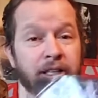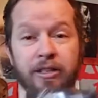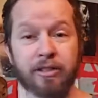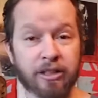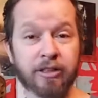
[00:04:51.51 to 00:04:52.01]
he
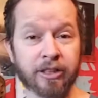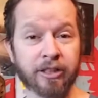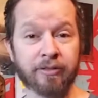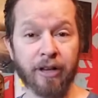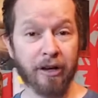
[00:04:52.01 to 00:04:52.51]
is
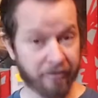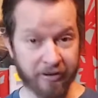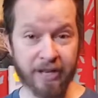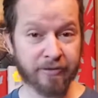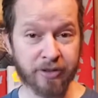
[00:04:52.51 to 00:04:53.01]
clearly a
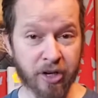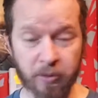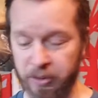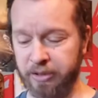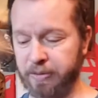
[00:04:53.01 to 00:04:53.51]
fan of Star
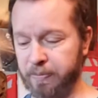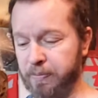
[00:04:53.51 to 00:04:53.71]
Wars.